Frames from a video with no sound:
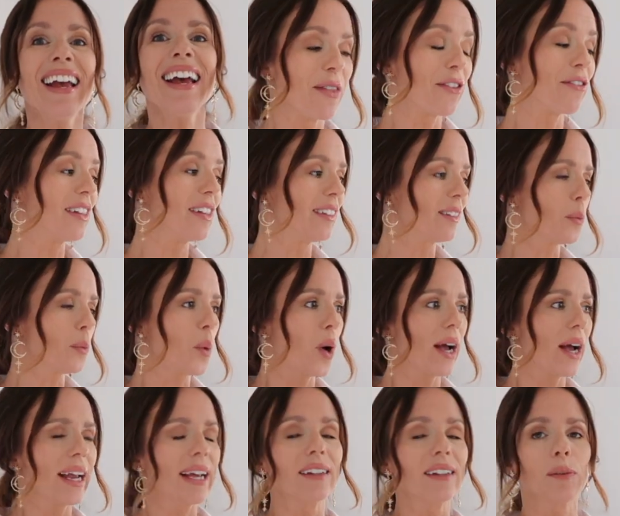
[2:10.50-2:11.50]
the reason
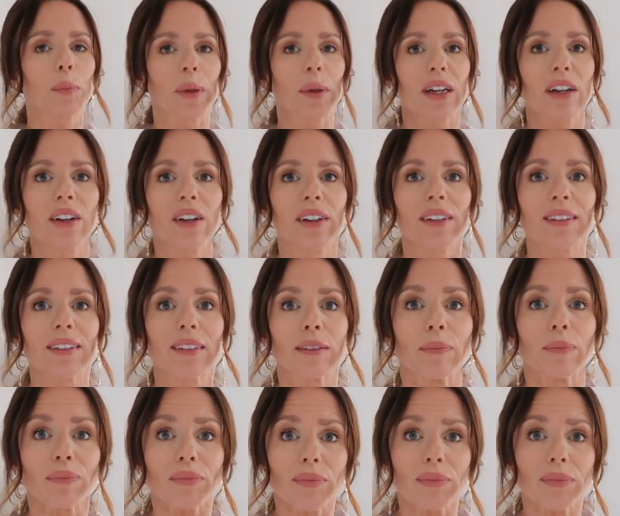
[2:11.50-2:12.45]
why is because